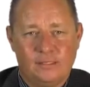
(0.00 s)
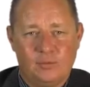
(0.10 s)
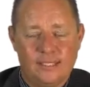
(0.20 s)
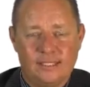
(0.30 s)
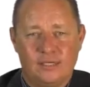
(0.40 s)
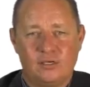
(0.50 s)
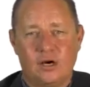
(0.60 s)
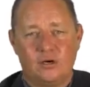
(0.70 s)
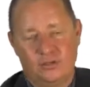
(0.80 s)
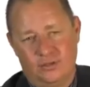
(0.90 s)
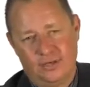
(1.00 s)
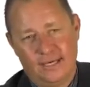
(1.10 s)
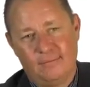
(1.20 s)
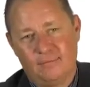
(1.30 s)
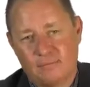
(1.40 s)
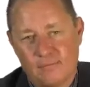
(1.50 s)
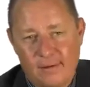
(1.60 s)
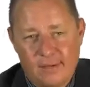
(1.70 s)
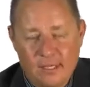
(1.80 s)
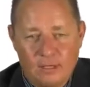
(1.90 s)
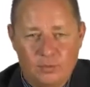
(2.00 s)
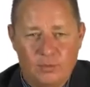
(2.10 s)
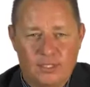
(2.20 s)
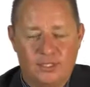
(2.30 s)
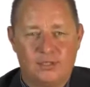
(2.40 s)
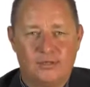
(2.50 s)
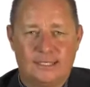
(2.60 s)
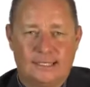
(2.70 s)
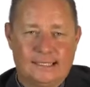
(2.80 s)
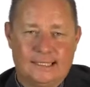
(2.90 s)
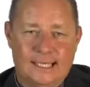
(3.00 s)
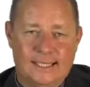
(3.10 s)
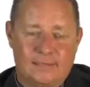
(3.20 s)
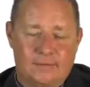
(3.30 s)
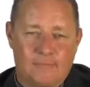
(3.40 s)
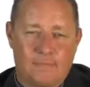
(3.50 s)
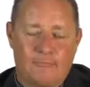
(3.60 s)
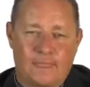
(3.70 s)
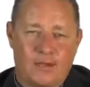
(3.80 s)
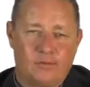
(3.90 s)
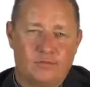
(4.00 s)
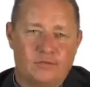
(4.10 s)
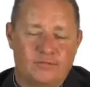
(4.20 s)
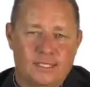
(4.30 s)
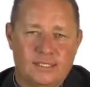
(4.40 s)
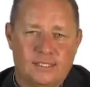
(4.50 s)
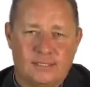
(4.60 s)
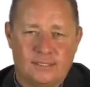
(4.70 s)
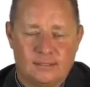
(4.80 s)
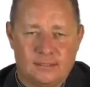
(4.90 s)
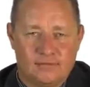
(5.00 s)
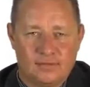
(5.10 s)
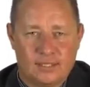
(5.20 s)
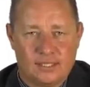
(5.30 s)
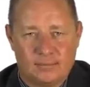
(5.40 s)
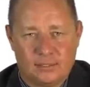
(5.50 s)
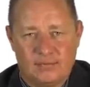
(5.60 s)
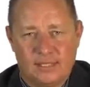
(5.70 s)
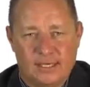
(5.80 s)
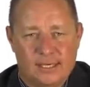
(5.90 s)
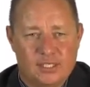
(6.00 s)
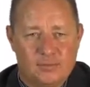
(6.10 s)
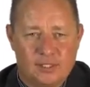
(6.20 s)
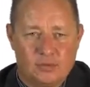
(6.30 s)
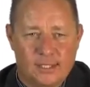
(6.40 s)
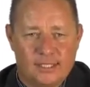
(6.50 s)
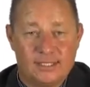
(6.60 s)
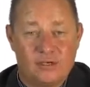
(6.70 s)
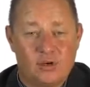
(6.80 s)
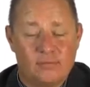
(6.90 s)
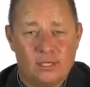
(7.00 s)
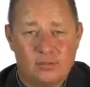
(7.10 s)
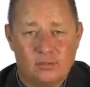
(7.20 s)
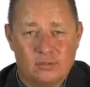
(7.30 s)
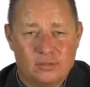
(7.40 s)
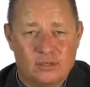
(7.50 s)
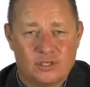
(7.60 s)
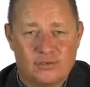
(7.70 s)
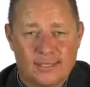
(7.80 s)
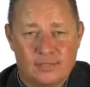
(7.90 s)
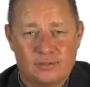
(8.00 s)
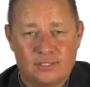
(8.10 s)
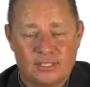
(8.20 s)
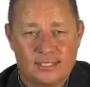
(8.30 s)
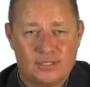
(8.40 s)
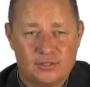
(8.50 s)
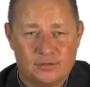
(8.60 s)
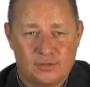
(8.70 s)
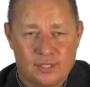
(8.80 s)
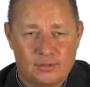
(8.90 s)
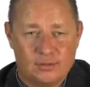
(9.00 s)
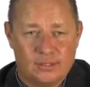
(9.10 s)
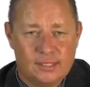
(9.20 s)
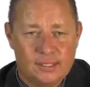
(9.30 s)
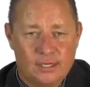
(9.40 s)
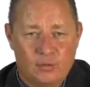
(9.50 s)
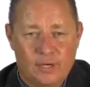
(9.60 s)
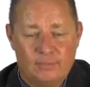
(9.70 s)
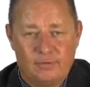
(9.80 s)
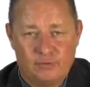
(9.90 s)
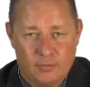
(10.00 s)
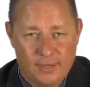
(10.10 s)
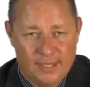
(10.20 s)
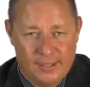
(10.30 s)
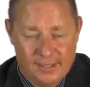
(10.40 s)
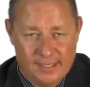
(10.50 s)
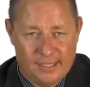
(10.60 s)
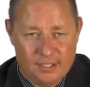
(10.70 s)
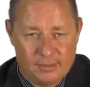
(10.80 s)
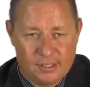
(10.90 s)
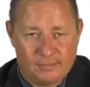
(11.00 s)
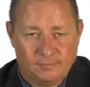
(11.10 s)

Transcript: What is our goal today? We want you to understand with these different types of engagement, what is the common law, contract law, and statutory law when performing an engagement.